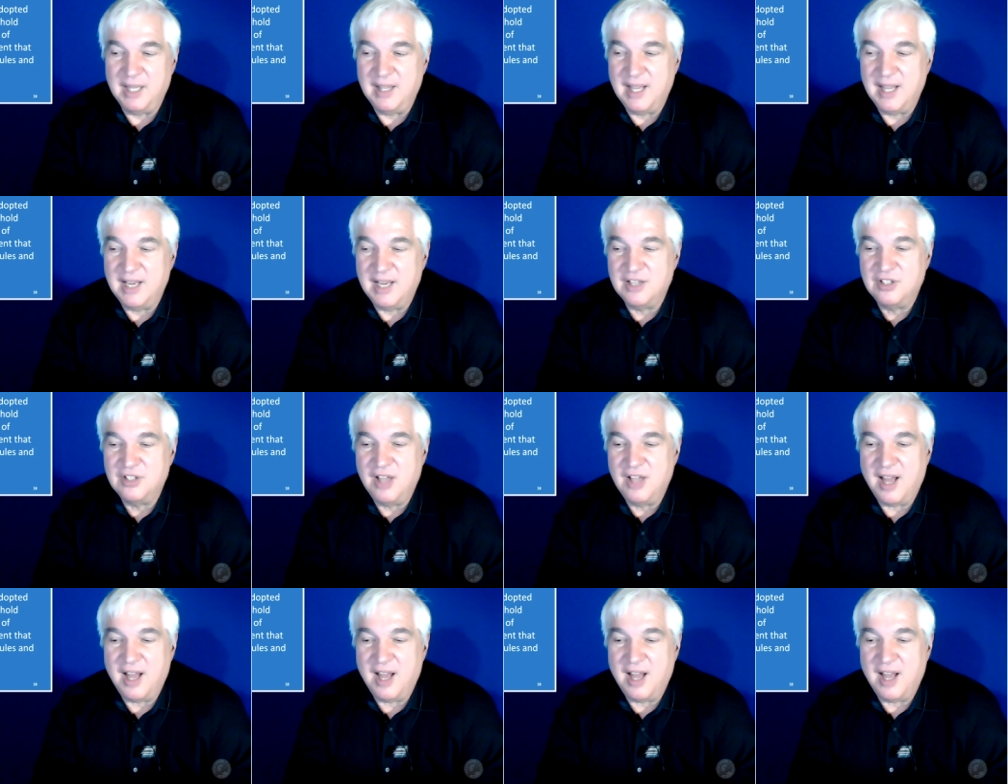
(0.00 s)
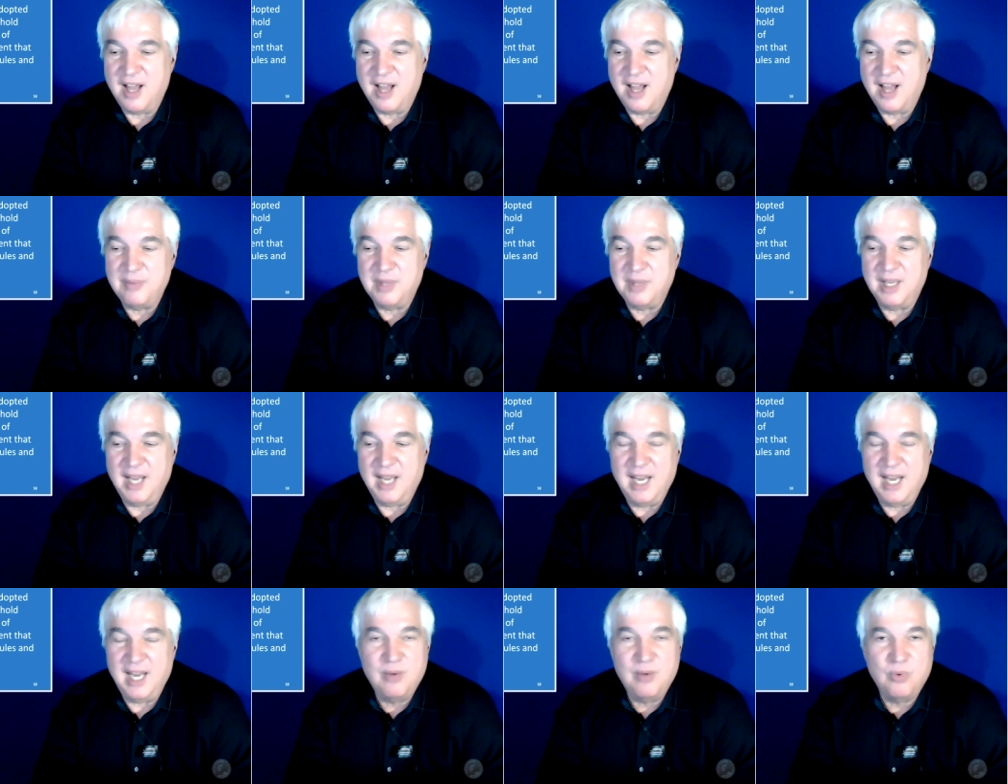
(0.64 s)
that has not adopted
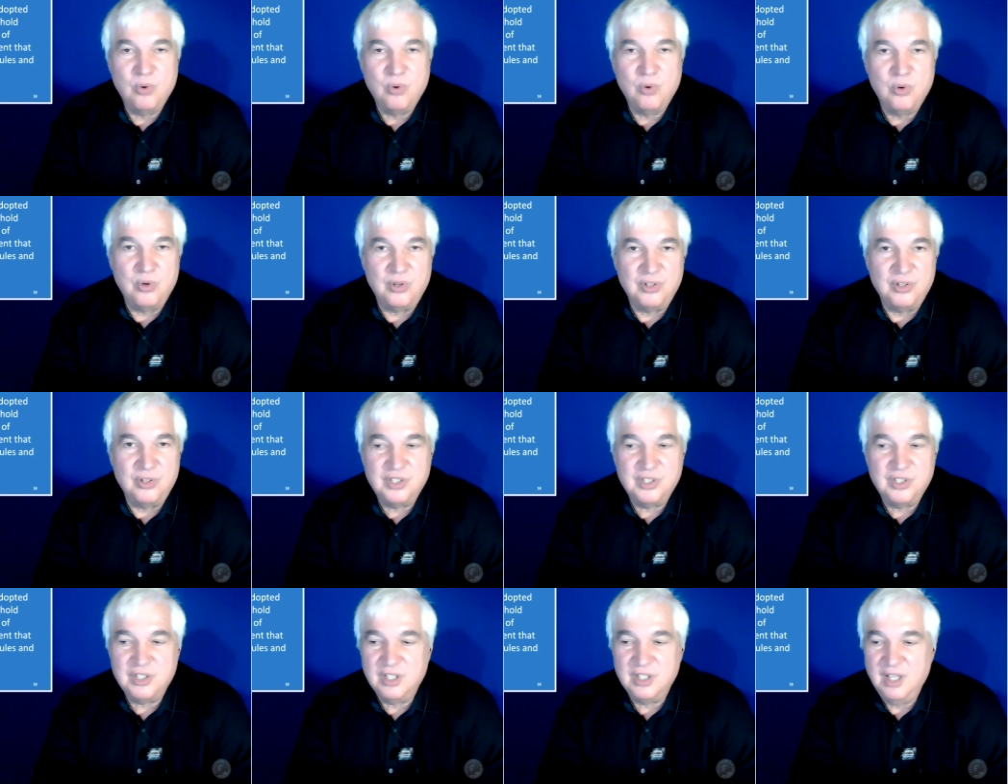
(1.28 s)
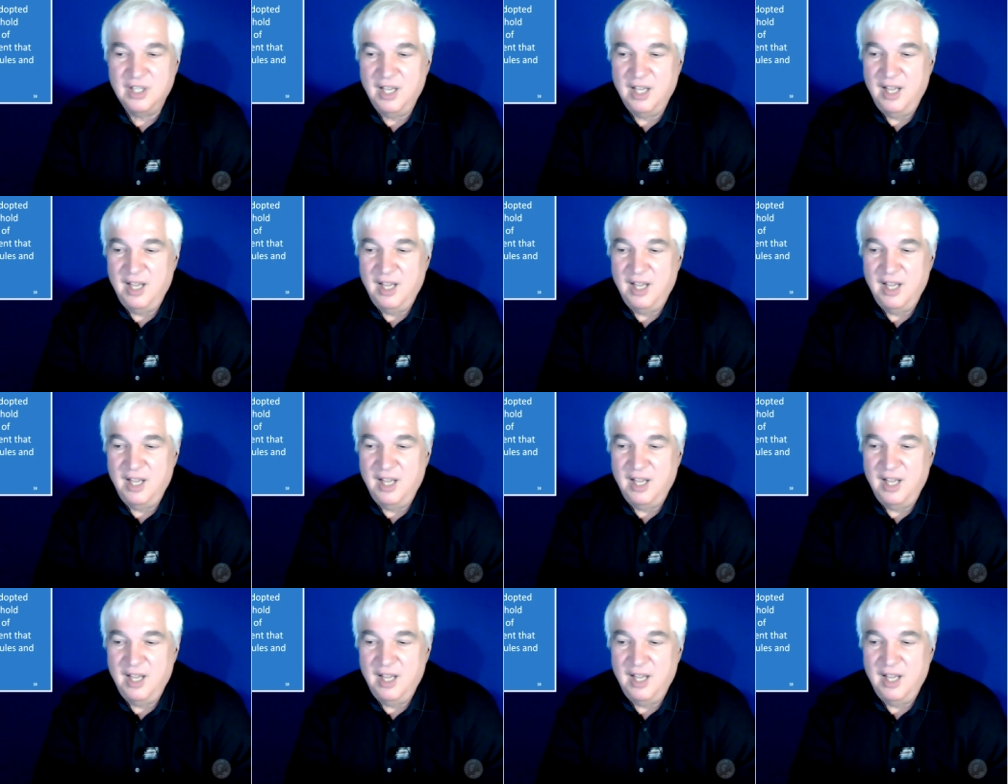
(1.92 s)
any rules